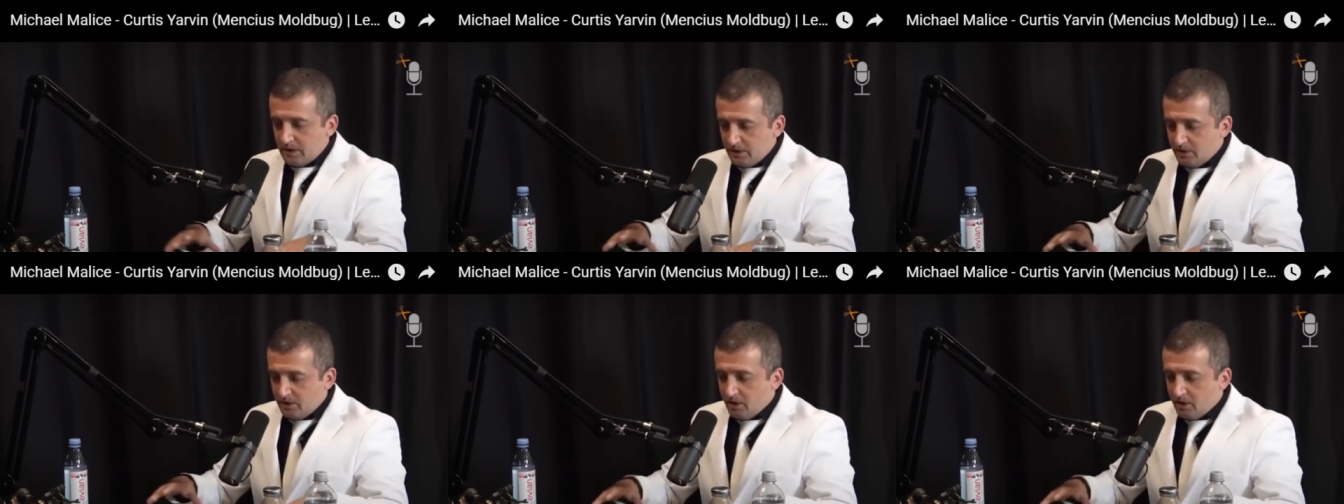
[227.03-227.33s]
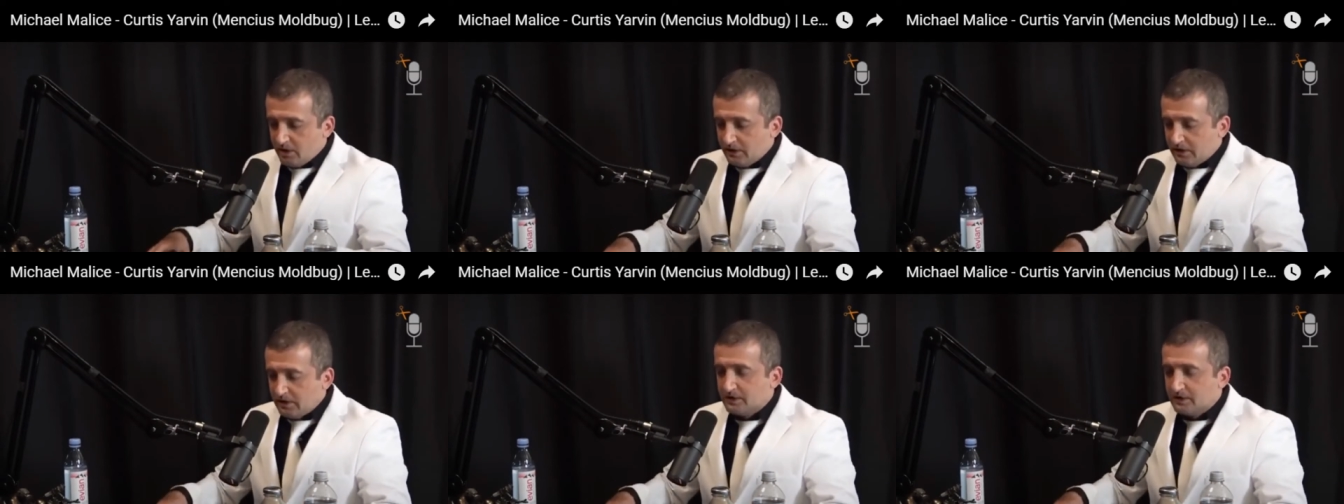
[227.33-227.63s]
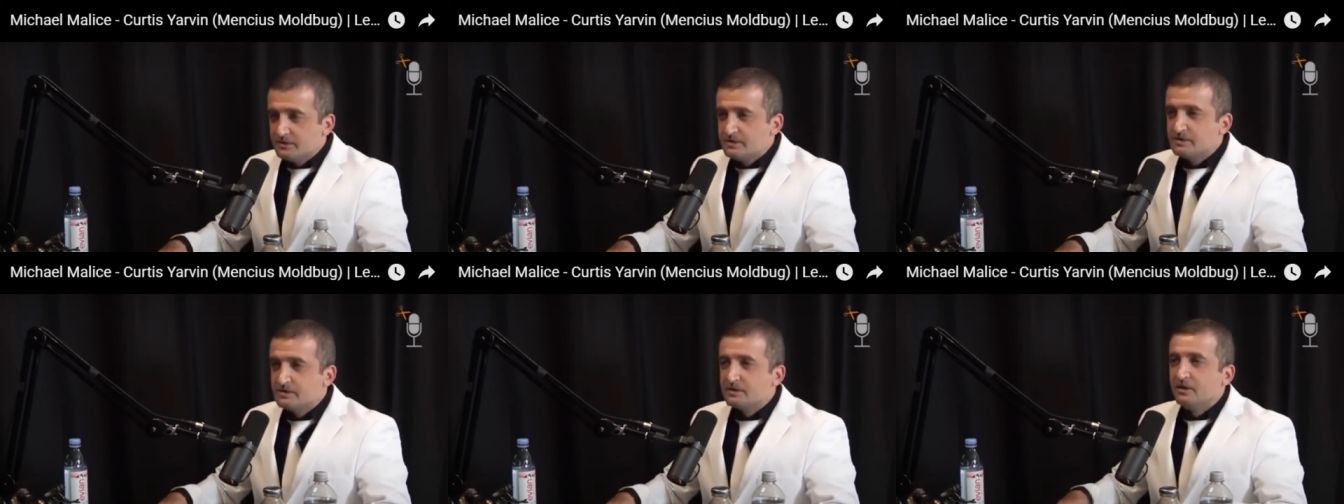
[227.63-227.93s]

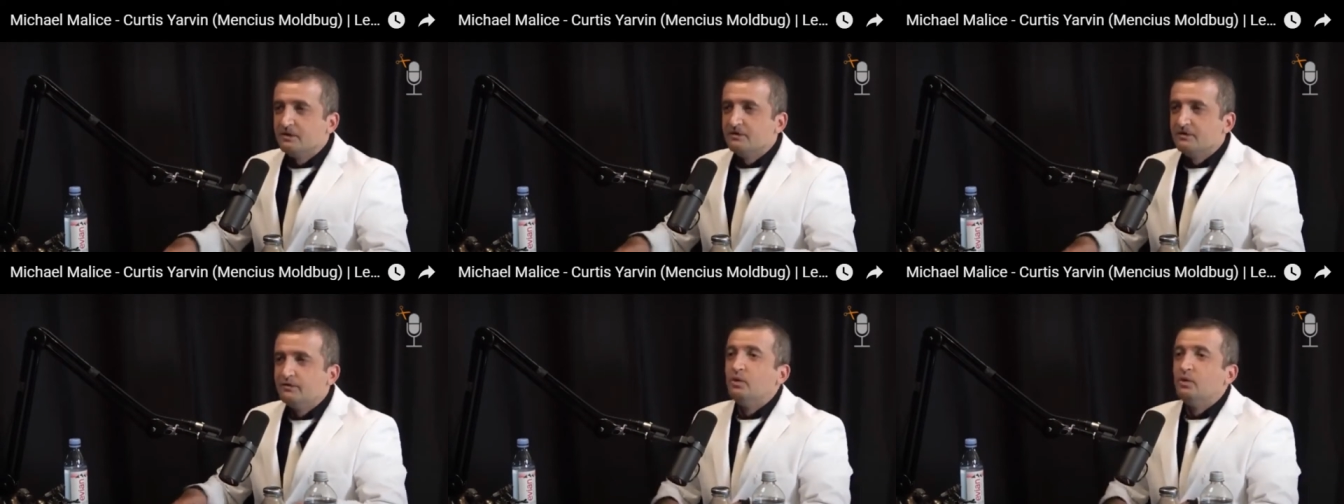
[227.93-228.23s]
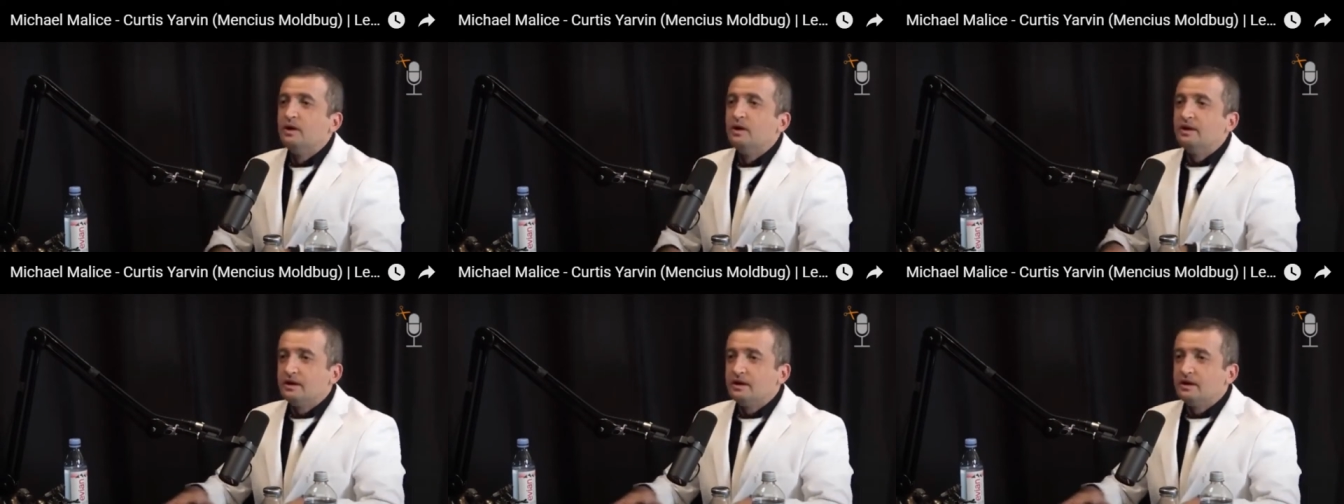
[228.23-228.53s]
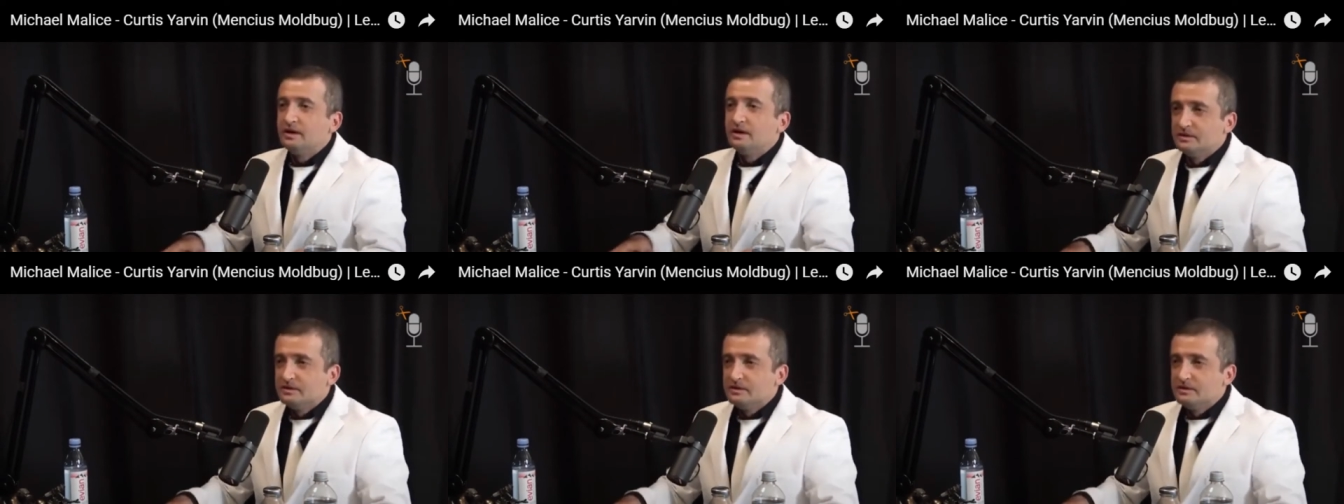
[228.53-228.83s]
guardians of what
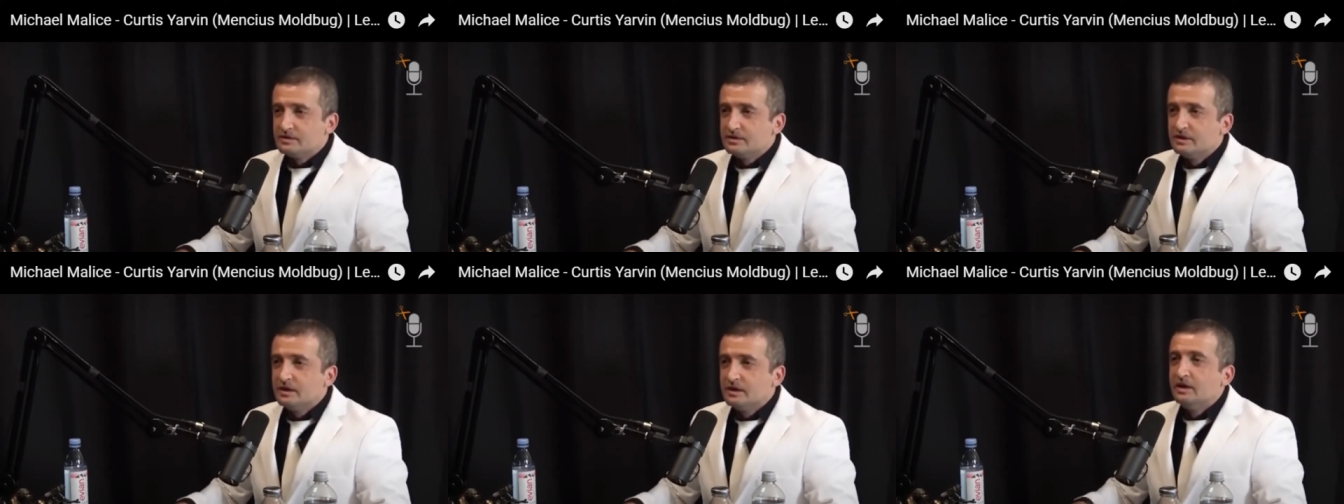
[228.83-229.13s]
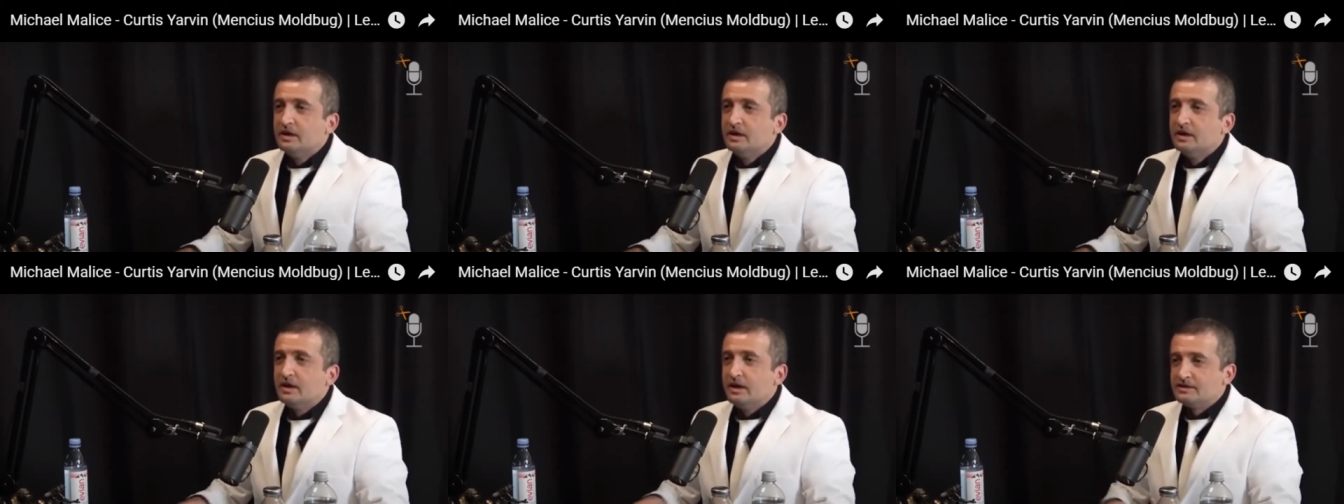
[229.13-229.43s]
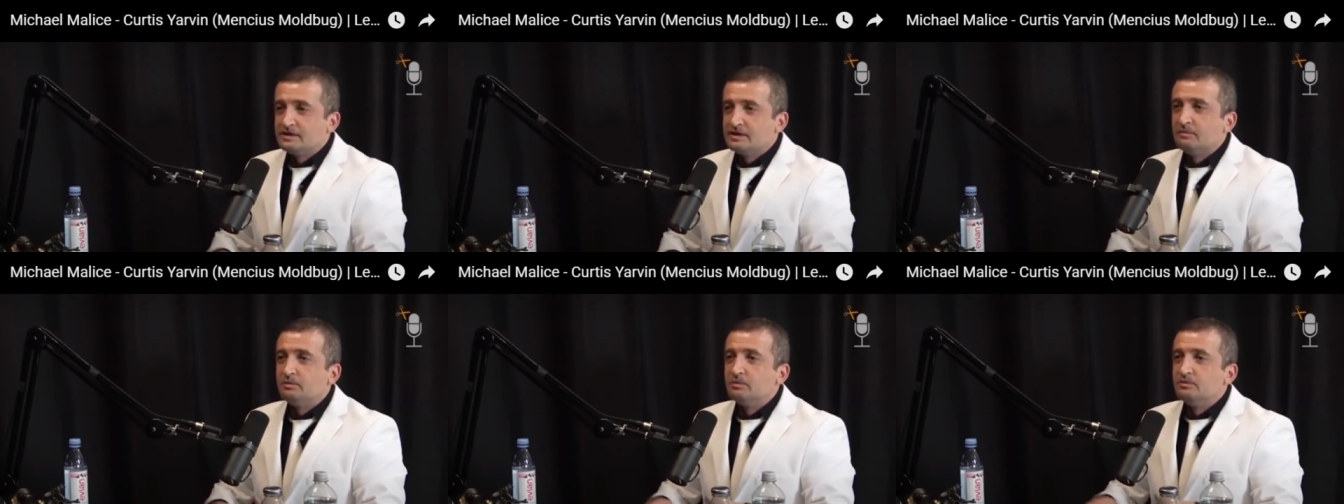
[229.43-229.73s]
is
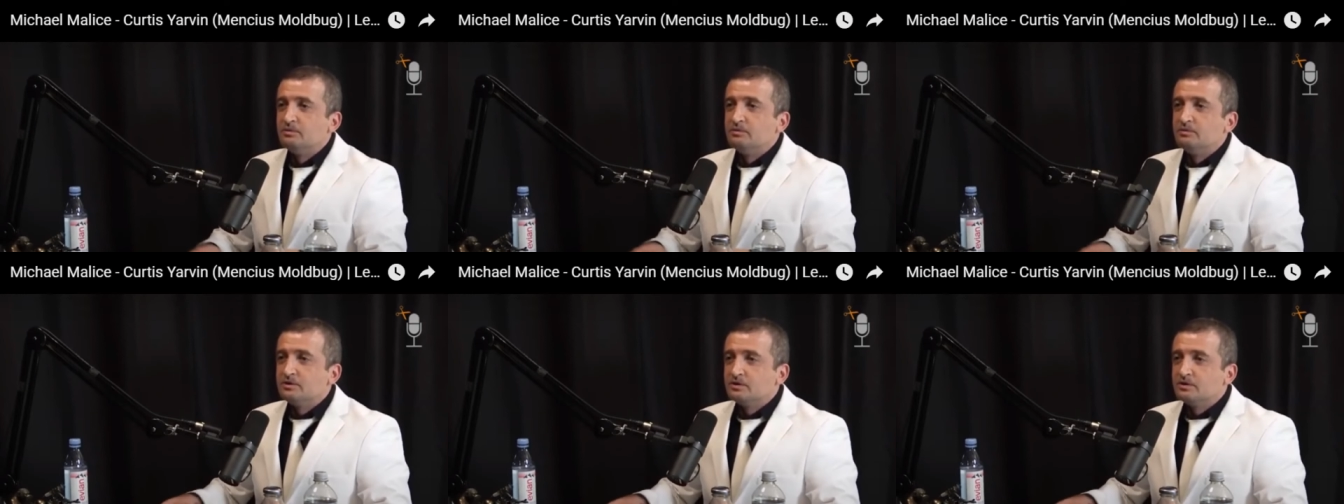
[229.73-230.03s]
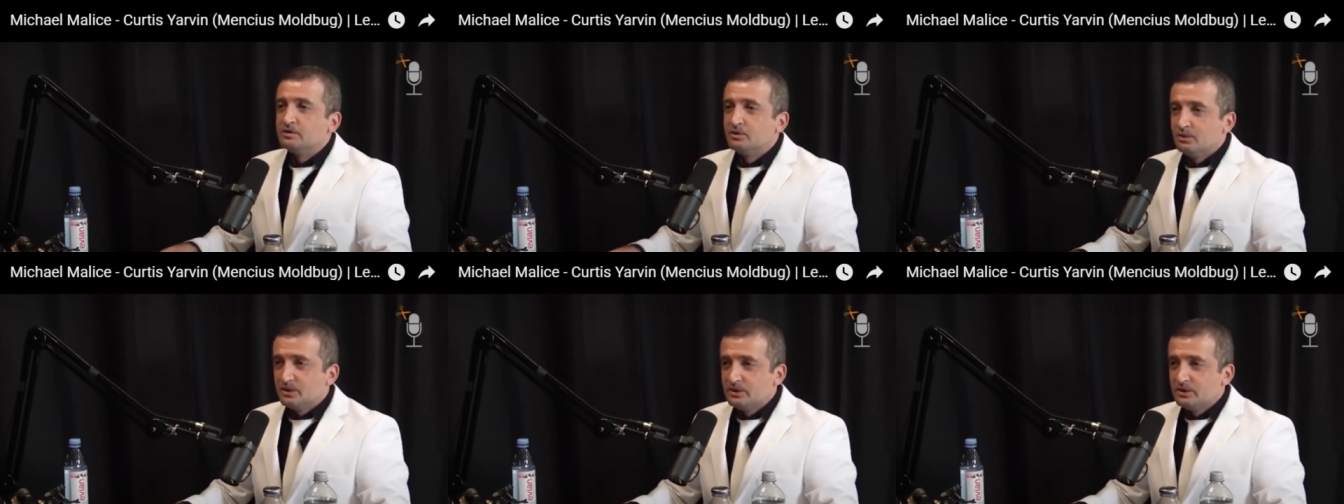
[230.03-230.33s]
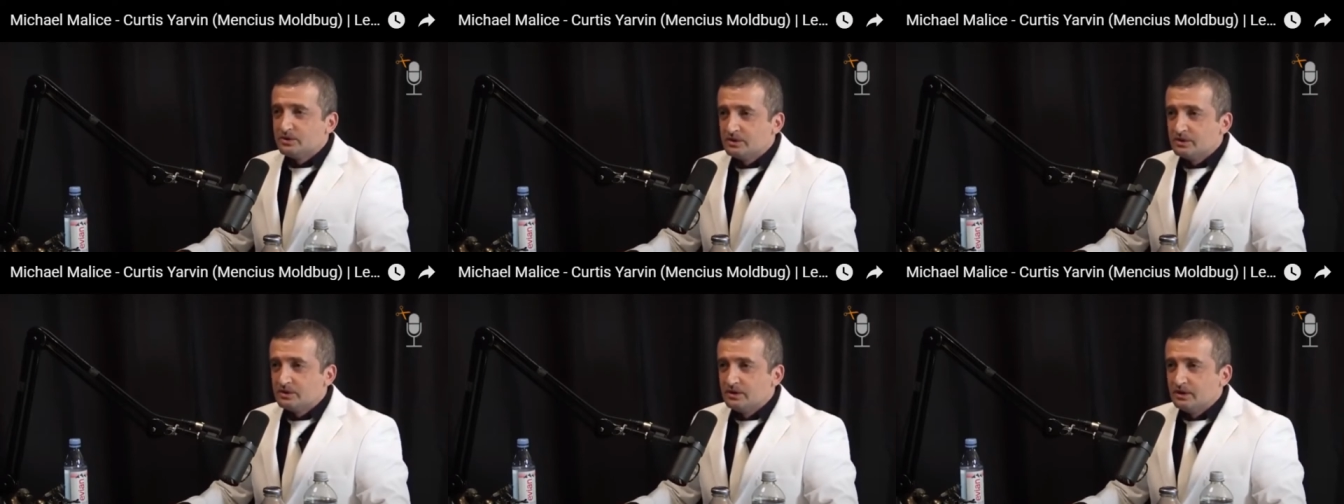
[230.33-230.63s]
acceptable
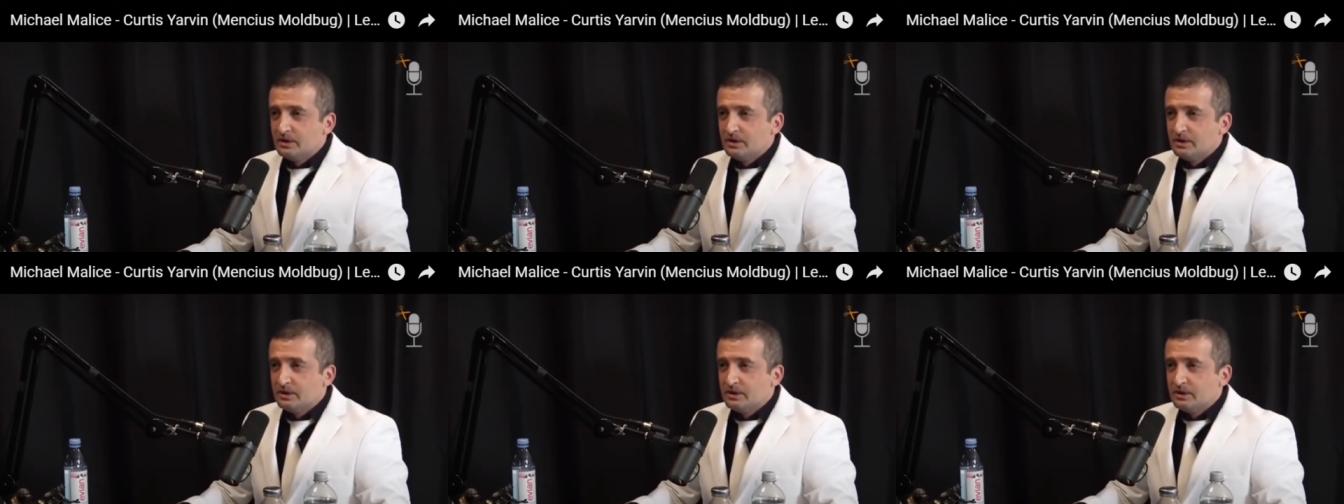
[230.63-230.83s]
discourse,